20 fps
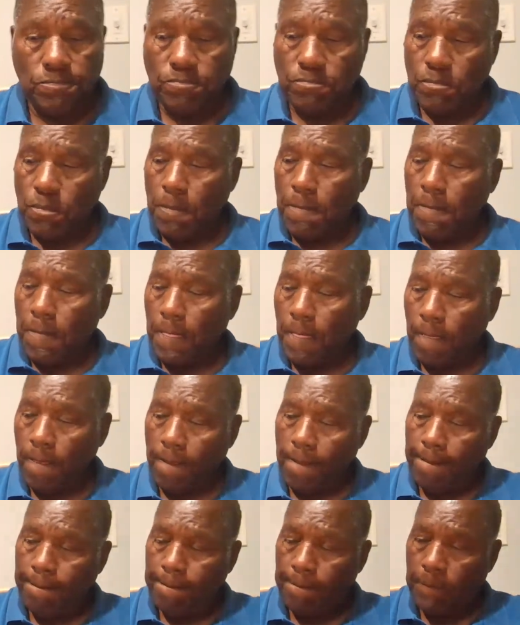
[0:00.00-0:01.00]

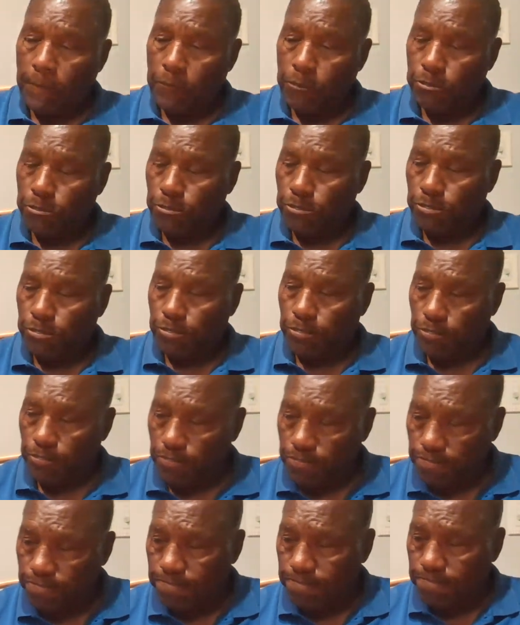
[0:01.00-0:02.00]
Let me
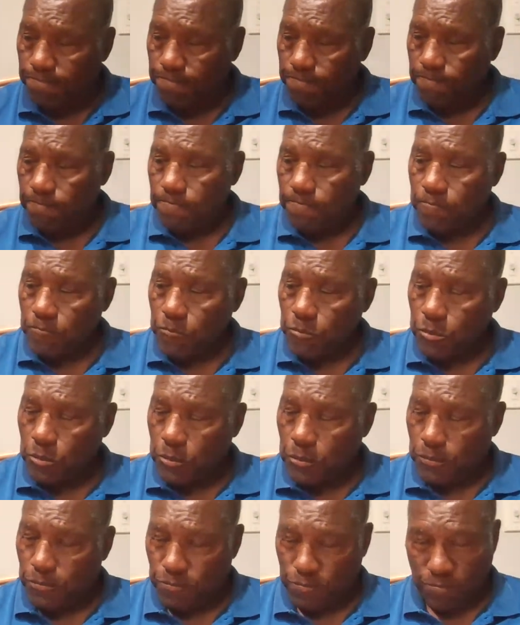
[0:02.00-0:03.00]
quote
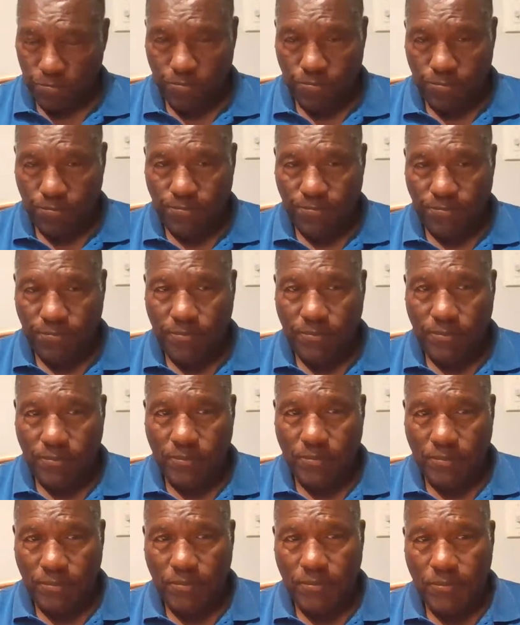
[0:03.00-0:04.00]
just a couple more
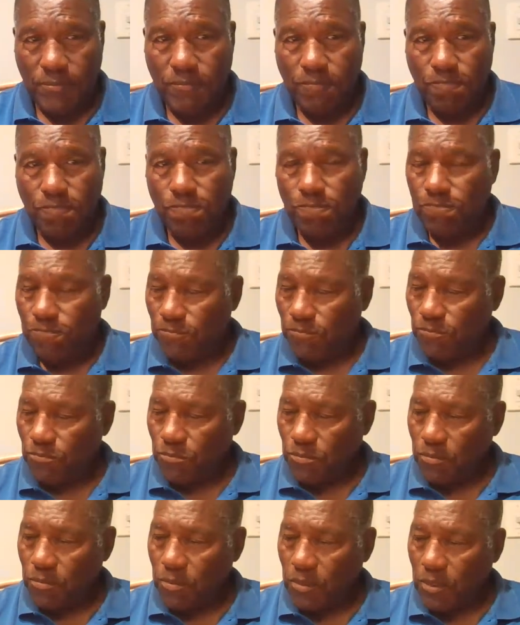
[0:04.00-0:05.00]
of your
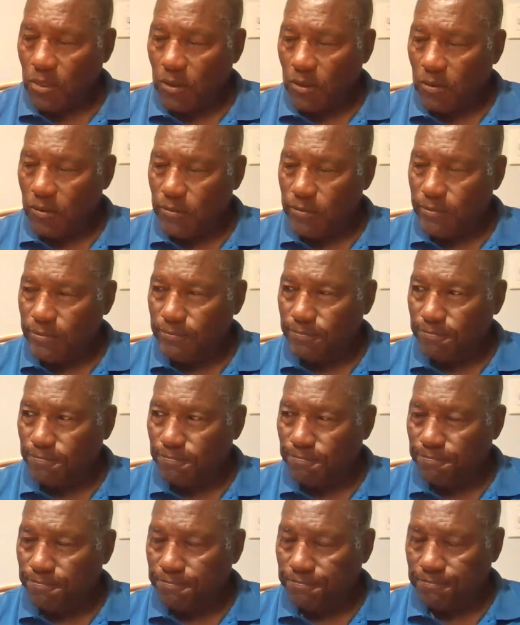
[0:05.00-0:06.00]

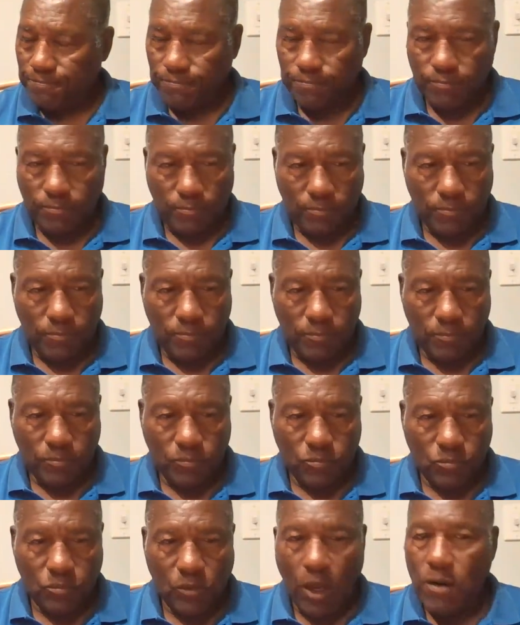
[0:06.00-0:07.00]
questions to Governor
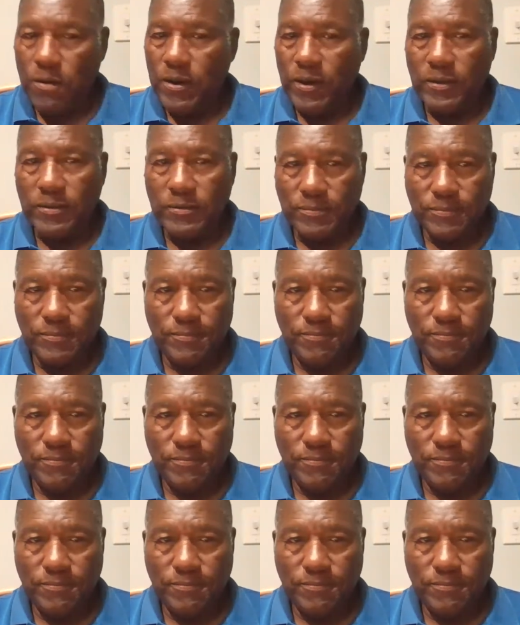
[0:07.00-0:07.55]
DeSantis